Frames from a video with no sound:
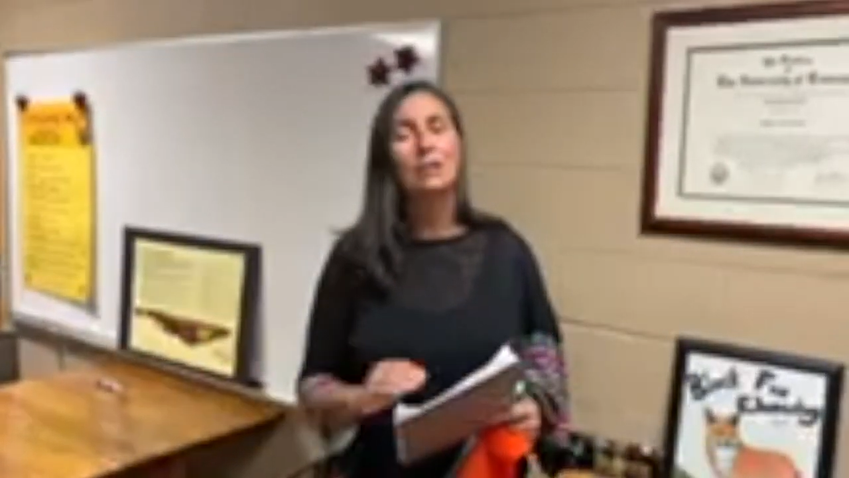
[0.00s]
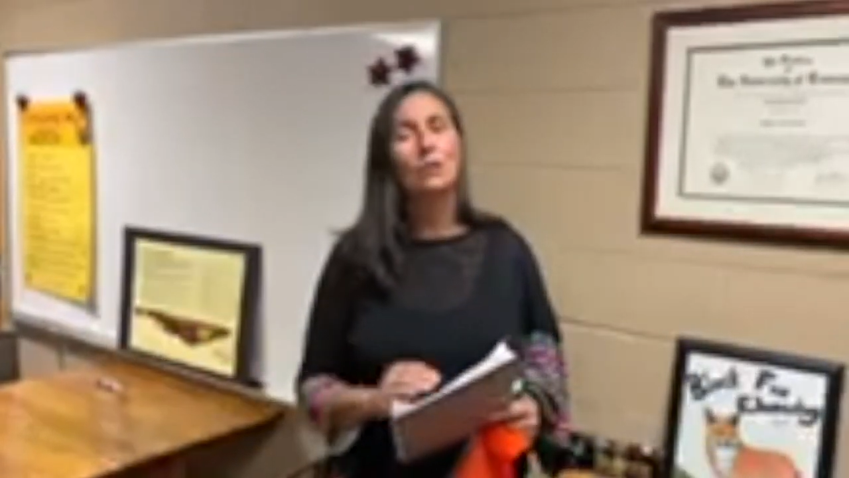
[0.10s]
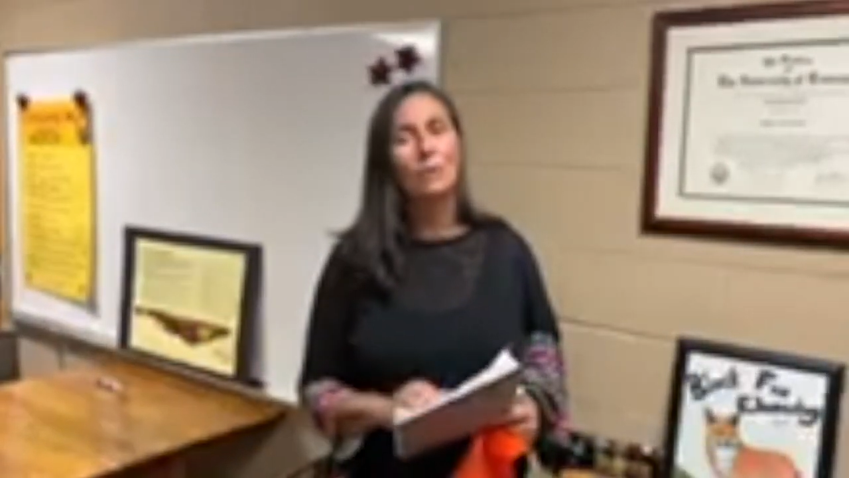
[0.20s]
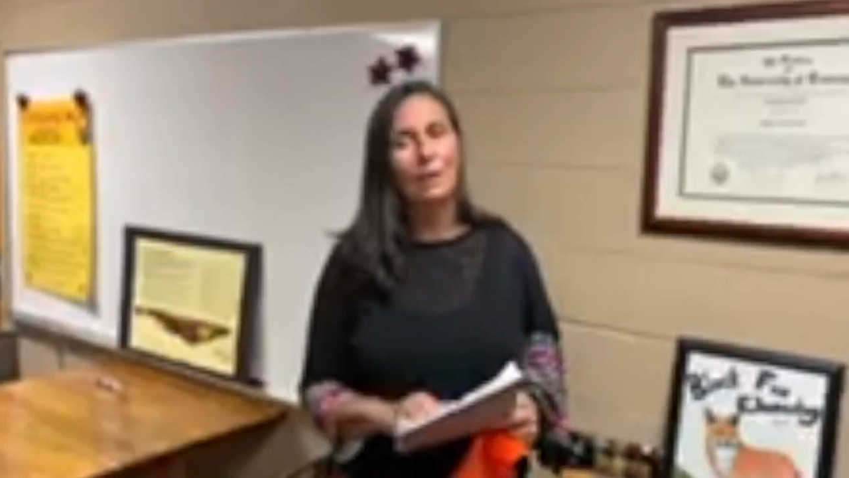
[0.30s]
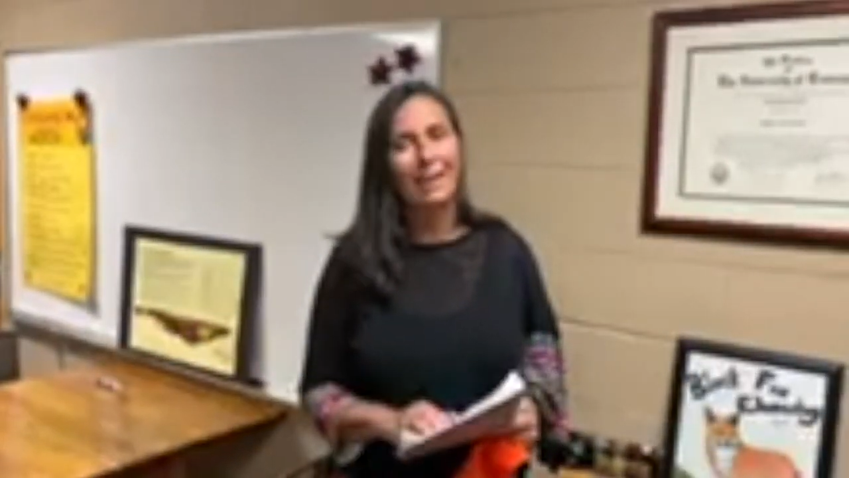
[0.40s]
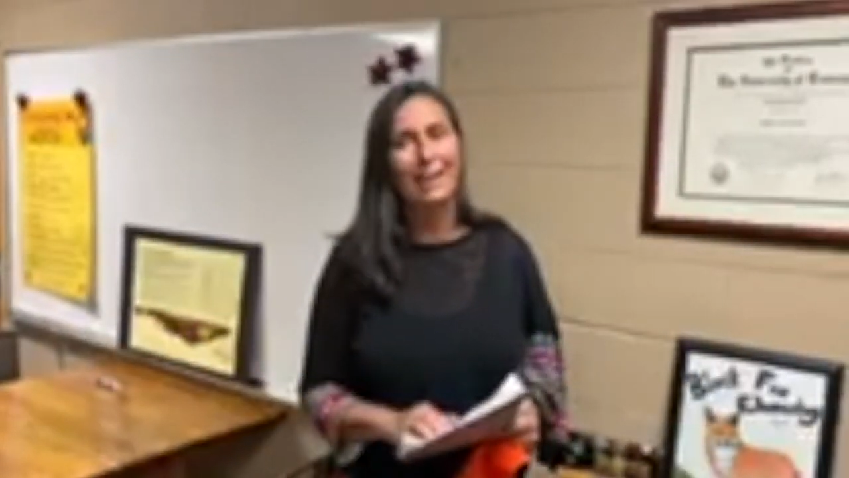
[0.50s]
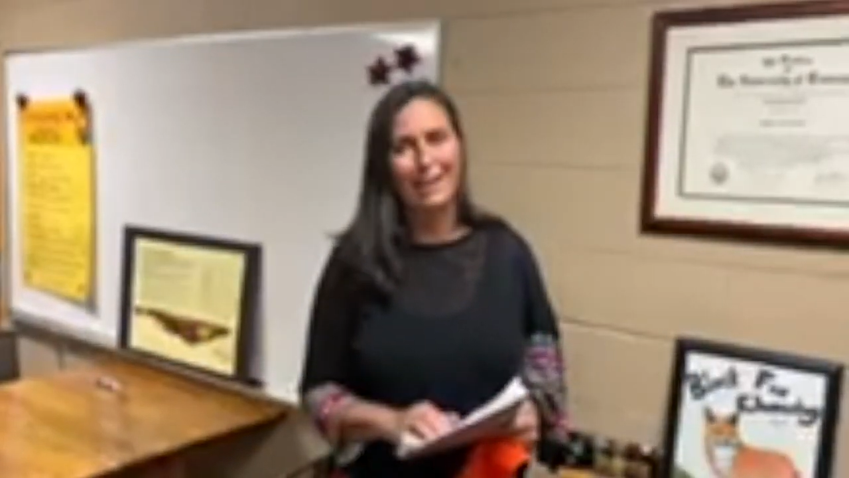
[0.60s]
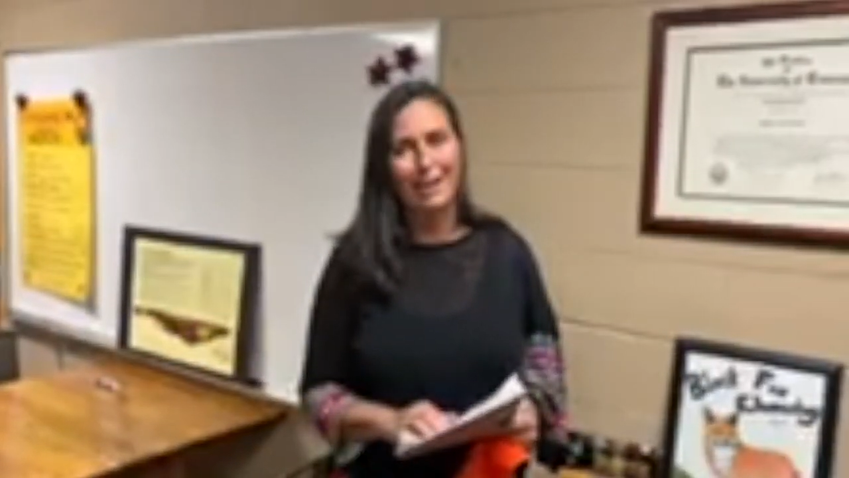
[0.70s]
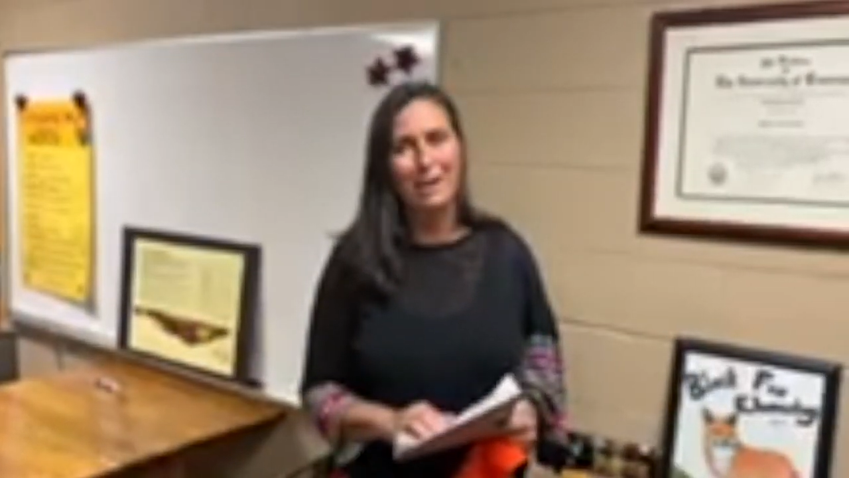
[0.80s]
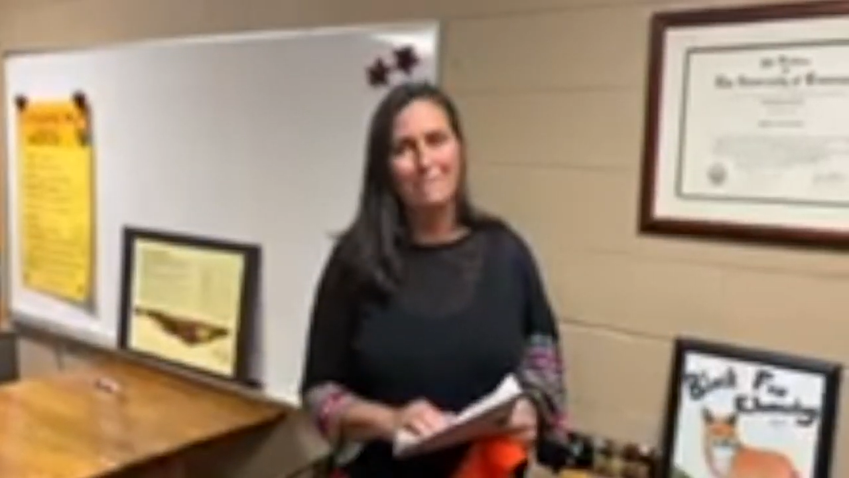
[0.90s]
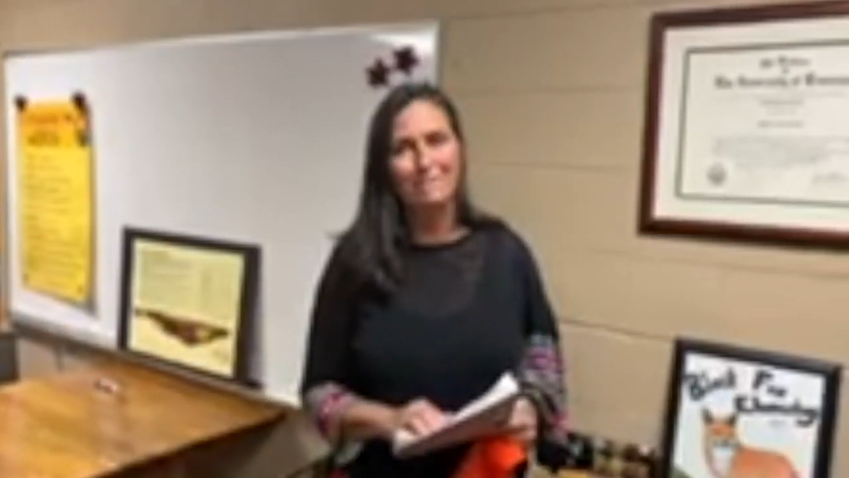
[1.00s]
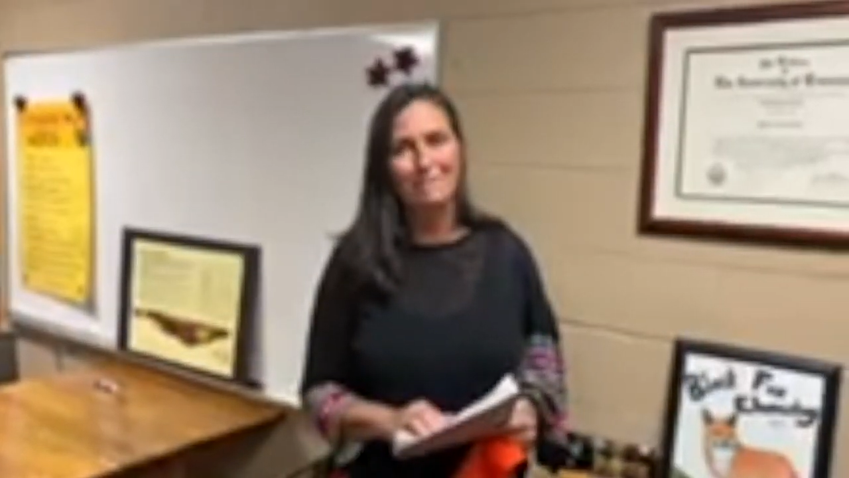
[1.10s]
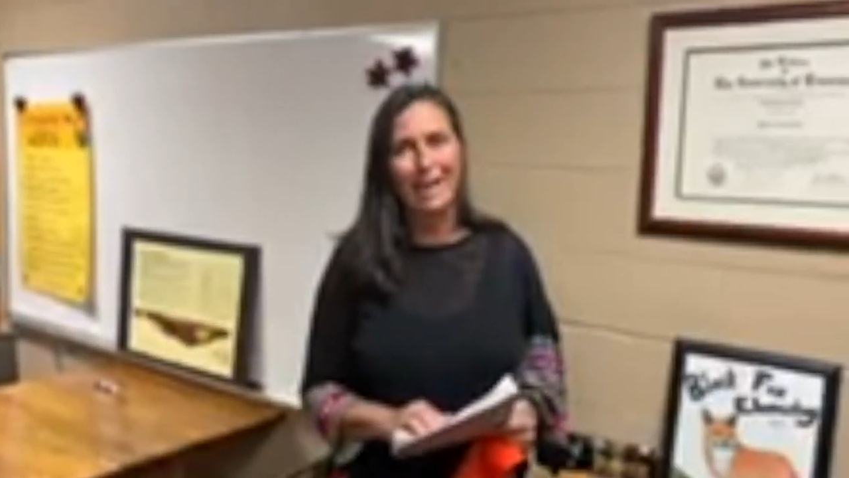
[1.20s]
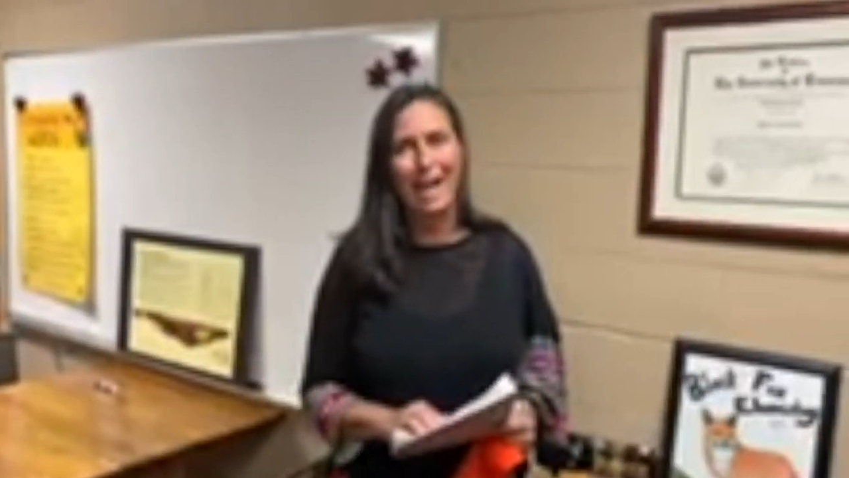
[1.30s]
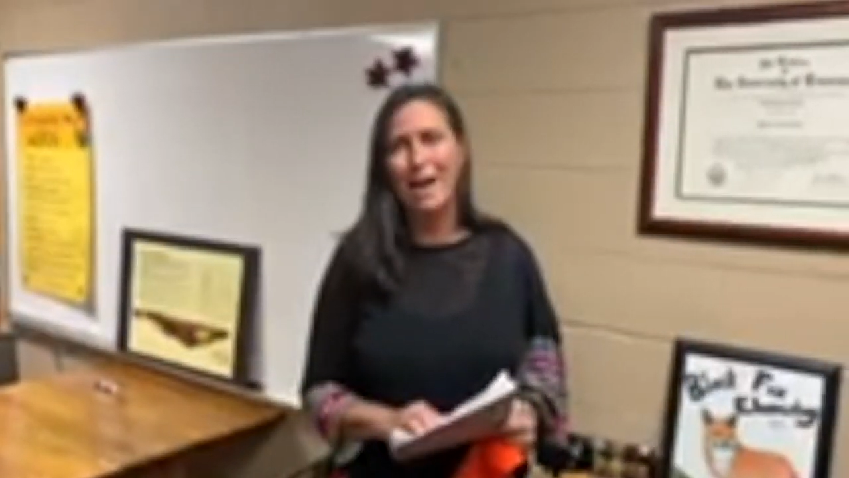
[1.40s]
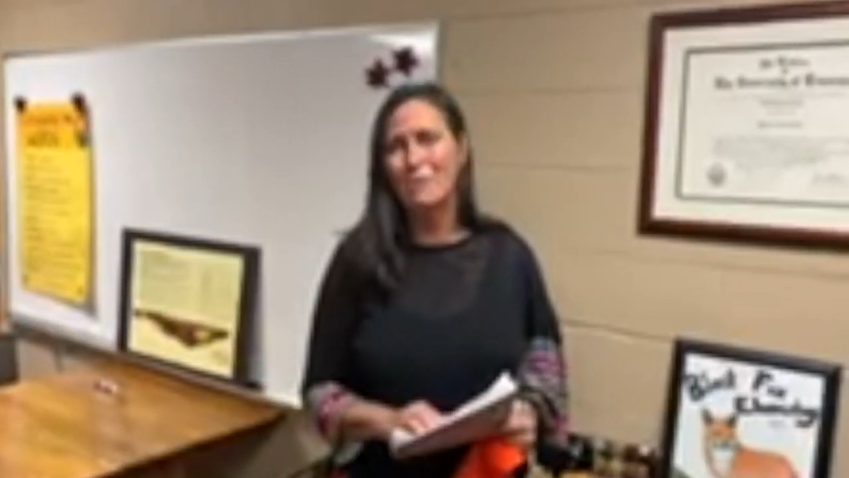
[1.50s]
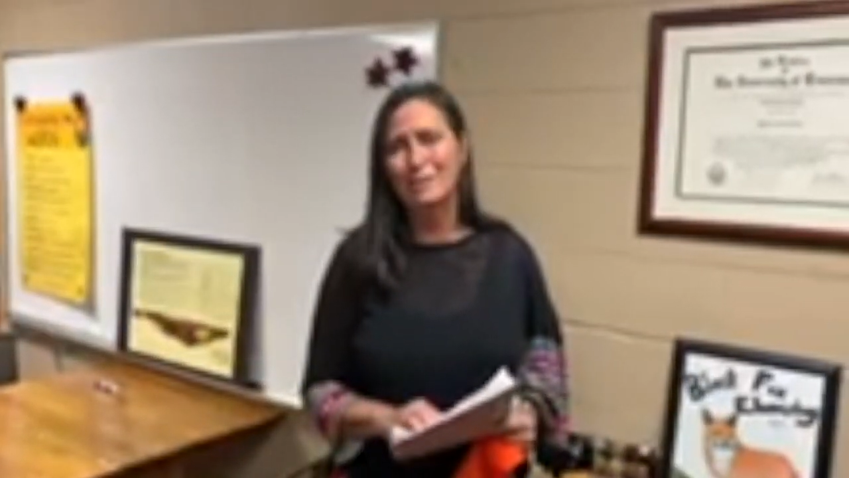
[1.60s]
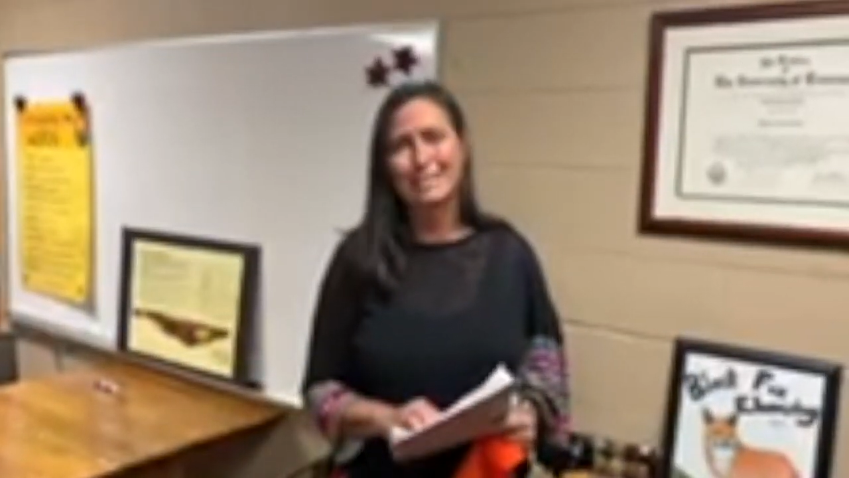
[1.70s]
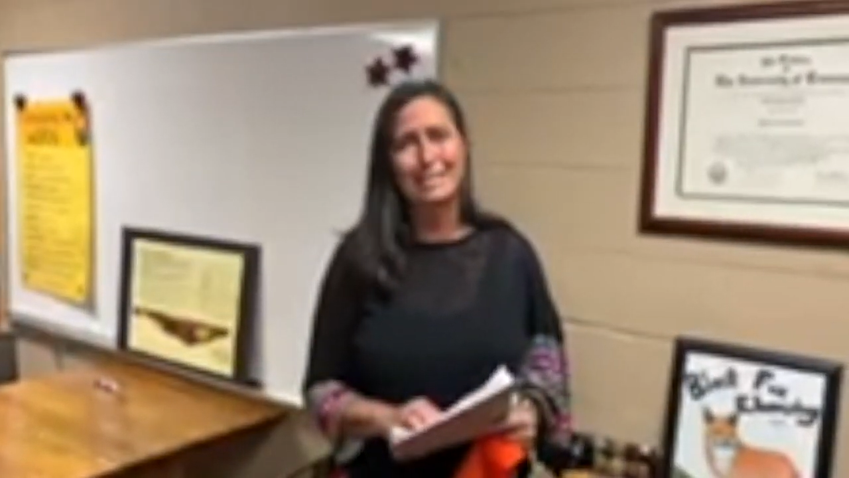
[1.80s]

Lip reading: Go ahead and come. I want to